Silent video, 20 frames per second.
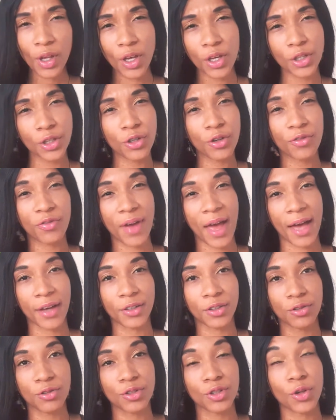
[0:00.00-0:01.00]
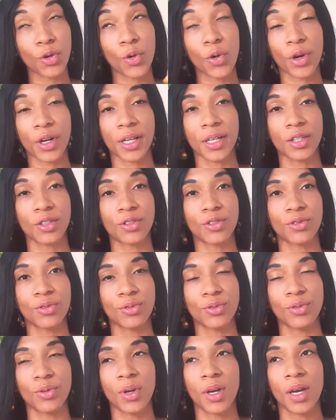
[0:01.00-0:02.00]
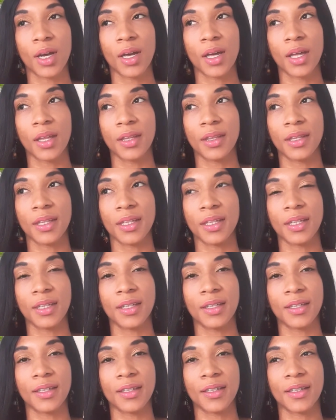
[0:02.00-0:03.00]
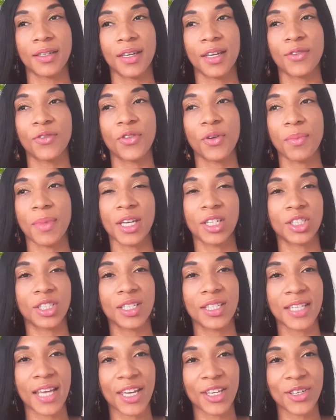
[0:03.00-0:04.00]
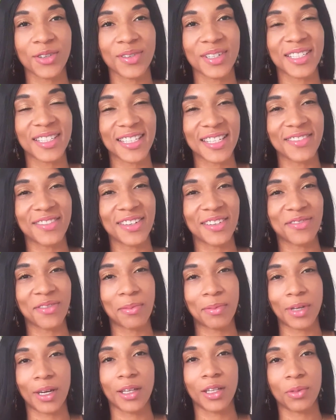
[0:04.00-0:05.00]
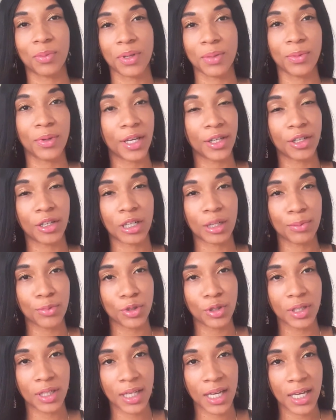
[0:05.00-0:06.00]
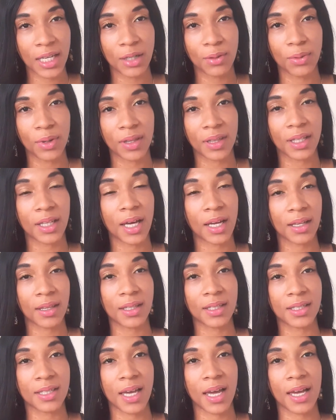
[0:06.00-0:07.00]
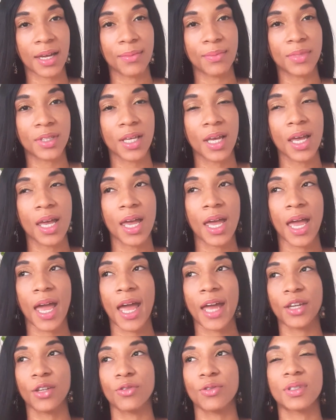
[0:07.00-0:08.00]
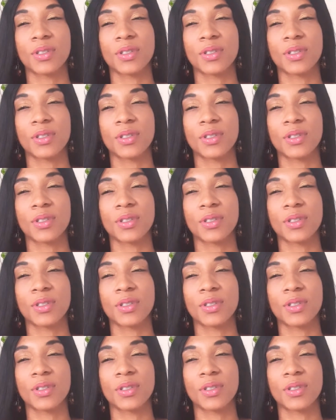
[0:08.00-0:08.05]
your values according to the information that you're receiving from the other people that you're communicating with a lot of the times, and you